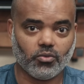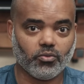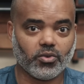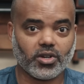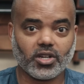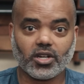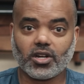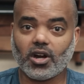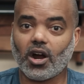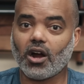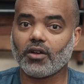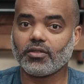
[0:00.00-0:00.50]

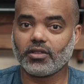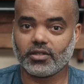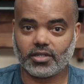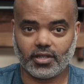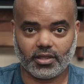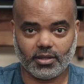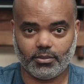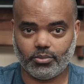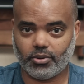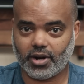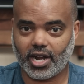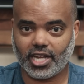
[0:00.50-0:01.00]
regardless
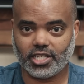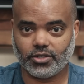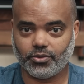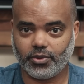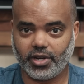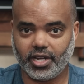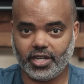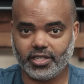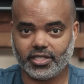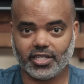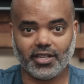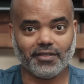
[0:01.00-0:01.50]
of the price
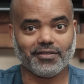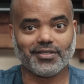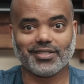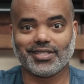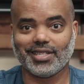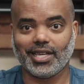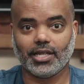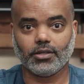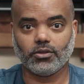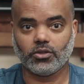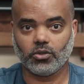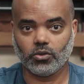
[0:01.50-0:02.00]
range of
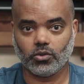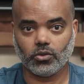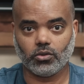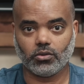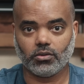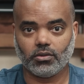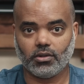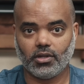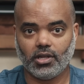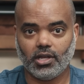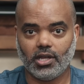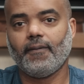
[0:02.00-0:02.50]
said tool.